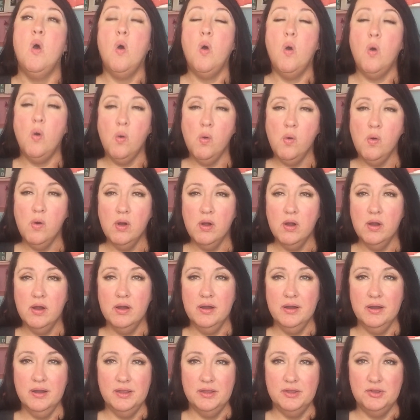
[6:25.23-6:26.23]

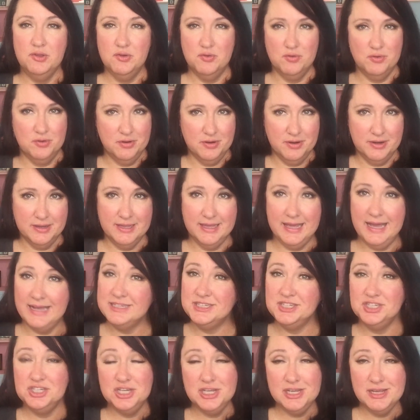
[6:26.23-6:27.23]
or your
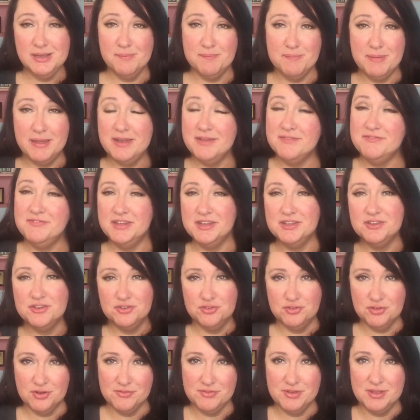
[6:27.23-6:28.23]
catchy
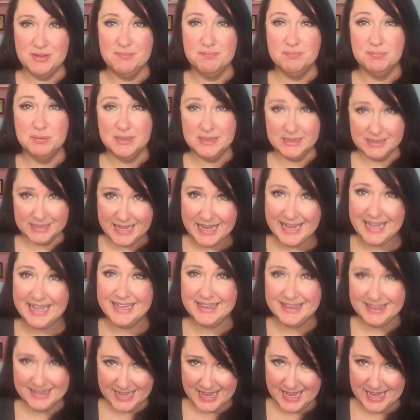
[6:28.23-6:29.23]
benefit-driven
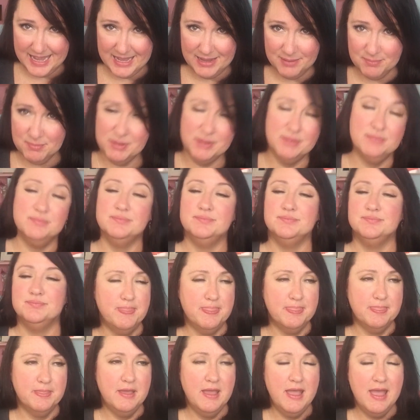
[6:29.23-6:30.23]
plan name.
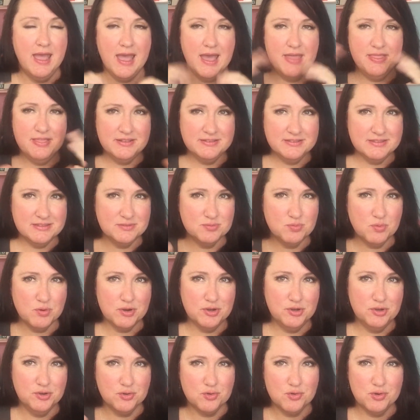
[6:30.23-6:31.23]
And this is
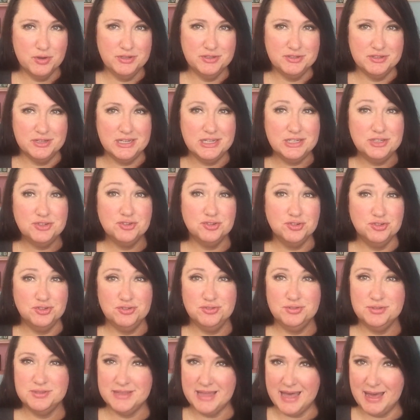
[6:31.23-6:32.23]
where you're going to
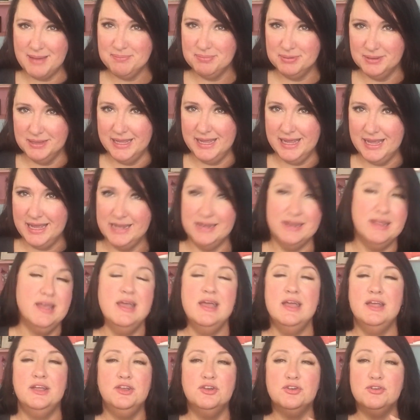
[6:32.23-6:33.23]
introduce that plan.
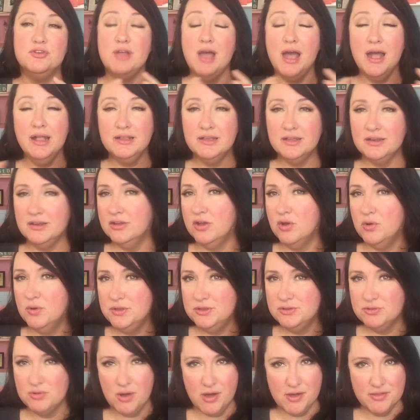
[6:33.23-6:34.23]
You're not going to go
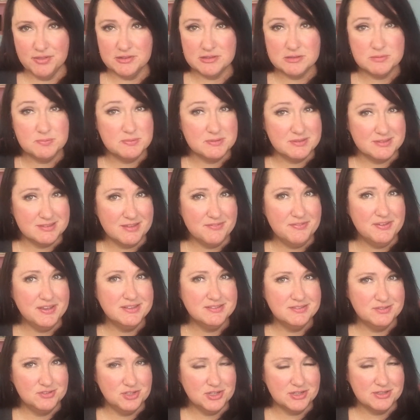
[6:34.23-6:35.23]
into all the
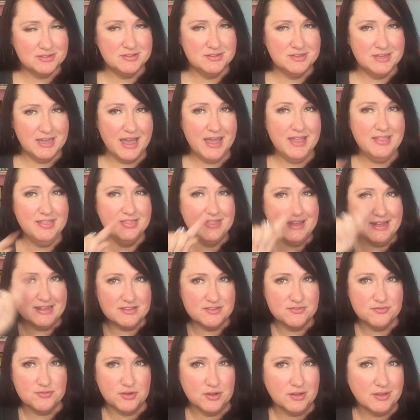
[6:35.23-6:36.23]
specifics just yet.
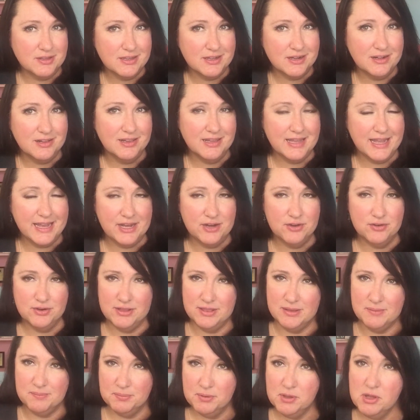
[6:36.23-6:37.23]
That's for a little later
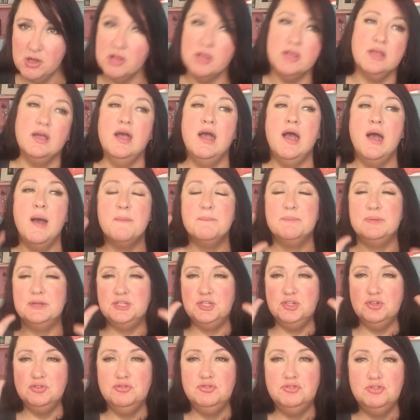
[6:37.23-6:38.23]
in the book.
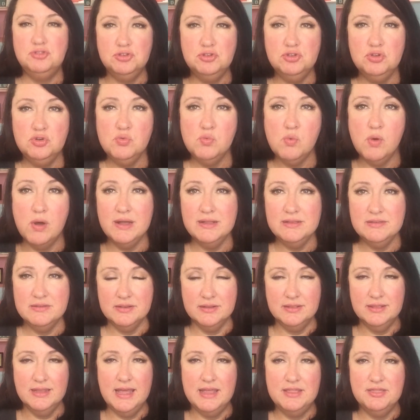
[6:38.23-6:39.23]
But you do want
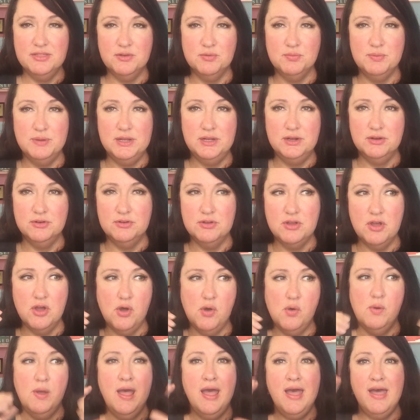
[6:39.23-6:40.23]
to let the reader
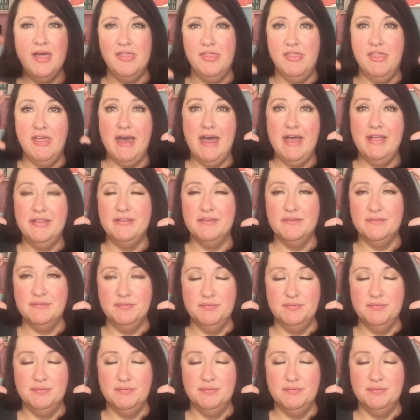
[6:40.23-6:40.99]
know that